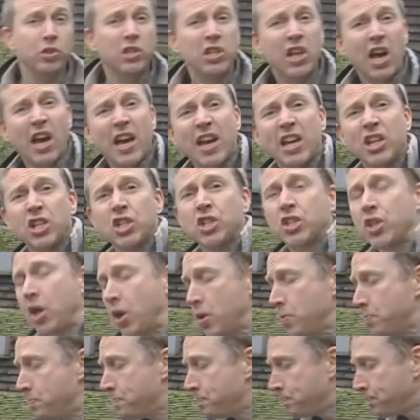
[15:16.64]
luggage
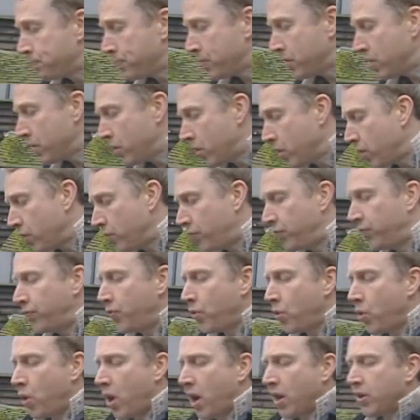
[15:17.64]
though. You've got a
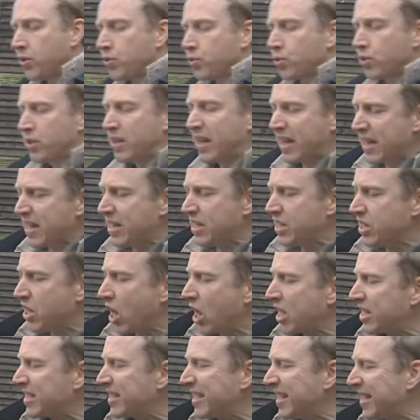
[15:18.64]

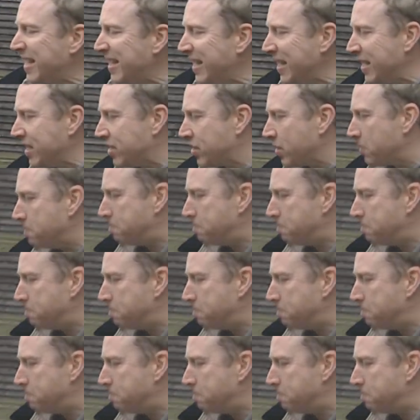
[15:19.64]
490 litre